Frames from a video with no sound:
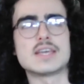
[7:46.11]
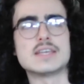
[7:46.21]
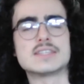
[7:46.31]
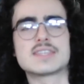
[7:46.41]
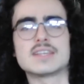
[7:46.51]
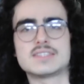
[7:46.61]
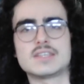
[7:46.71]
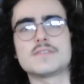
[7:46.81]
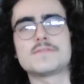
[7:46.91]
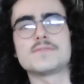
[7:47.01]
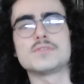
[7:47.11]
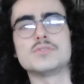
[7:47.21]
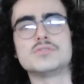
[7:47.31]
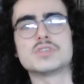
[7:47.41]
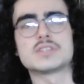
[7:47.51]
it's as if you
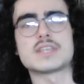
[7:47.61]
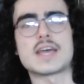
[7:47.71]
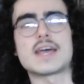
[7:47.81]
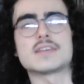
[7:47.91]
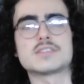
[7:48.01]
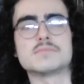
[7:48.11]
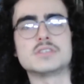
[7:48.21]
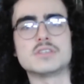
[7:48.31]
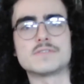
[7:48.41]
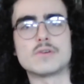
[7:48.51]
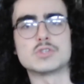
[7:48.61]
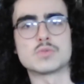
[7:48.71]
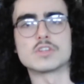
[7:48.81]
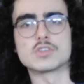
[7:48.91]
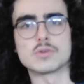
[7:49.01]
just asked me if I was
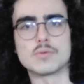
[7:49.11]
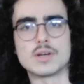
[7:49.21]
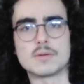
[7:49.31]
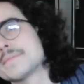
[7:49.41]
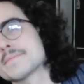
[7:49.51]
ready to grow up.